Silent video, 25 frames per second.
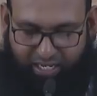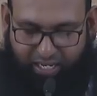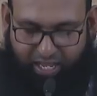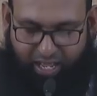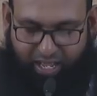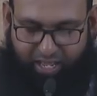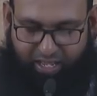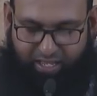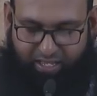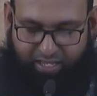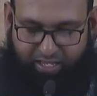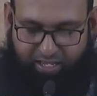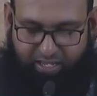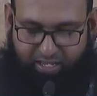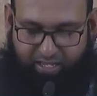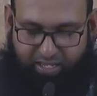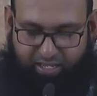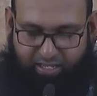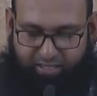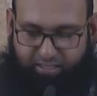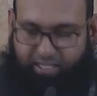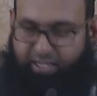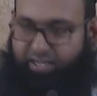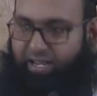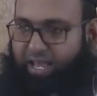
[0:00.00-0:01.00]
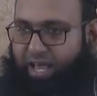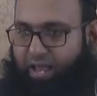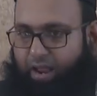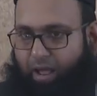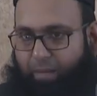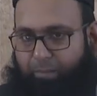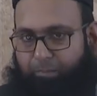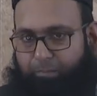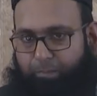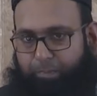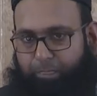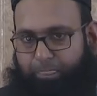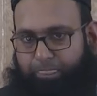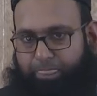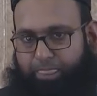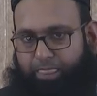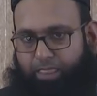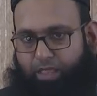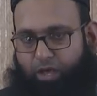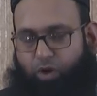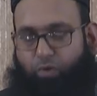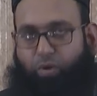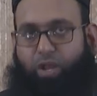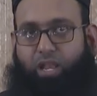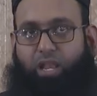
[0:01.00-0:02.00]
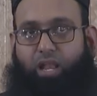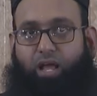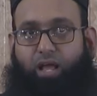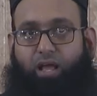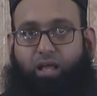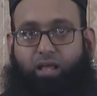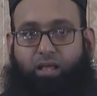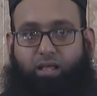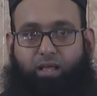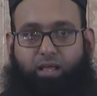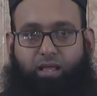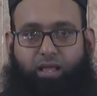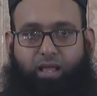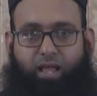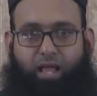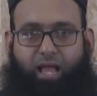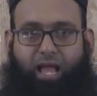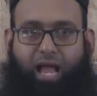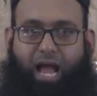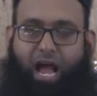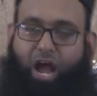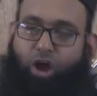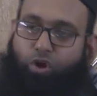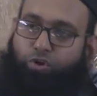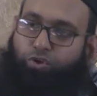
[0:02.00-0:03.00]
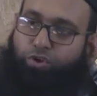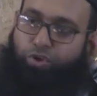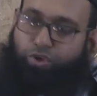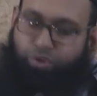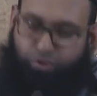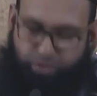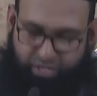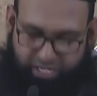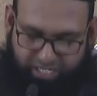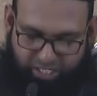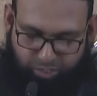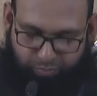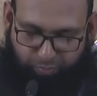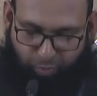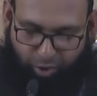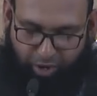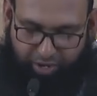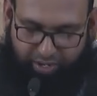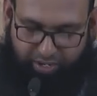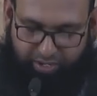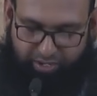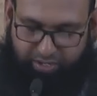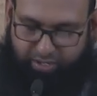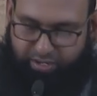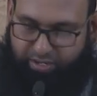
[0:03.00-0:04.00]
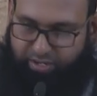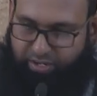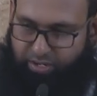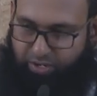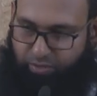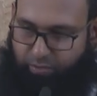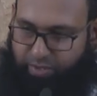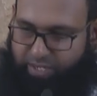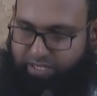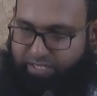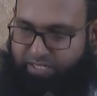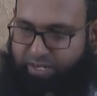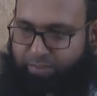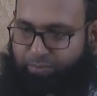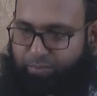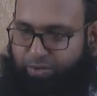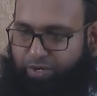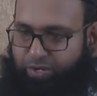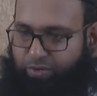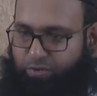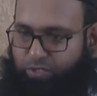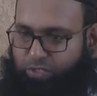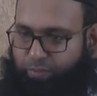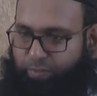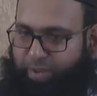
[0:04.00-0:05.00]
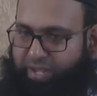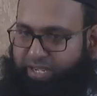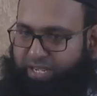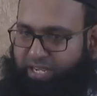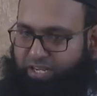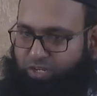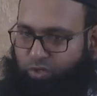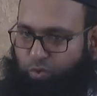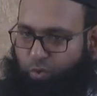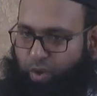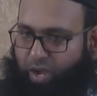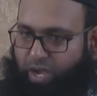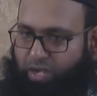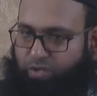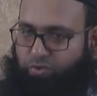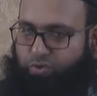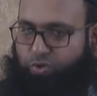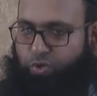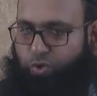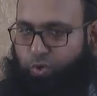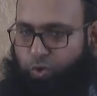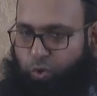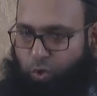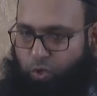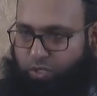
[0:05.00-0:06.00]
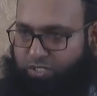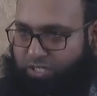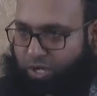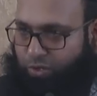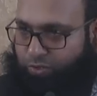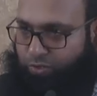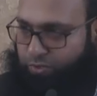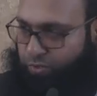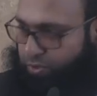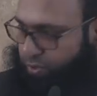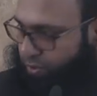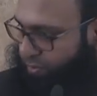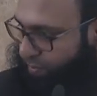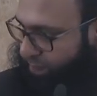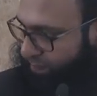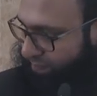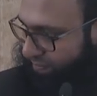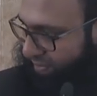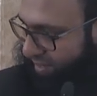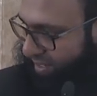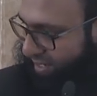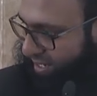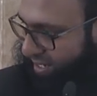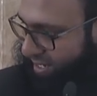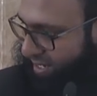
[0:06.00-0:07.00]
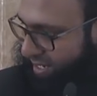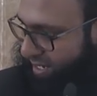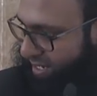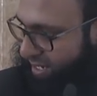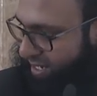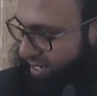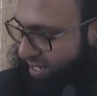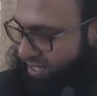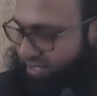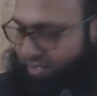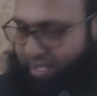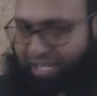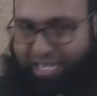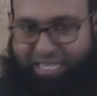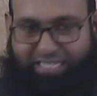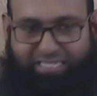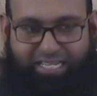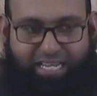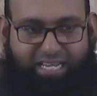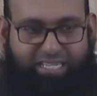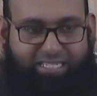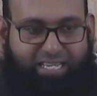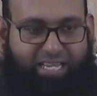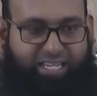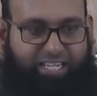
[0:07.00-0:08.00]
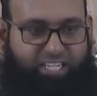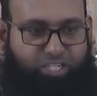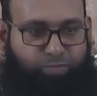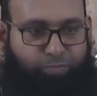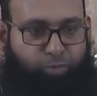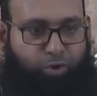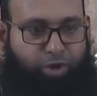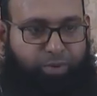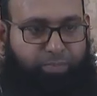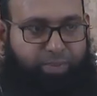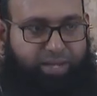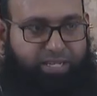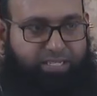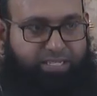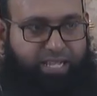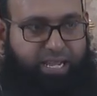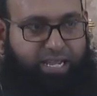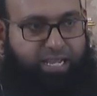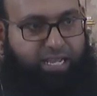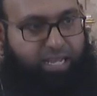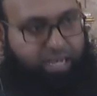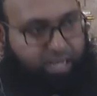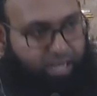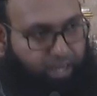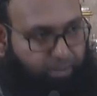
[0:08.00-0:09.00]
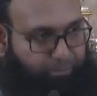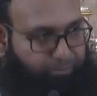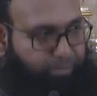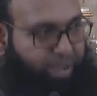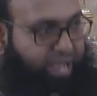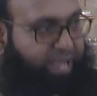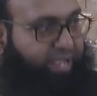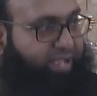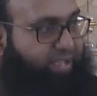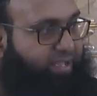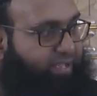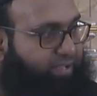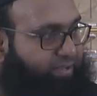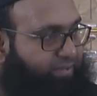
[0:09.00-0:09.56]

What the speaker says: Allah that, "Ya Rab, O Allah, How do you respond when somebody who's making dua to you calls out to you? So Allah says, I respond by saying, Labbaik.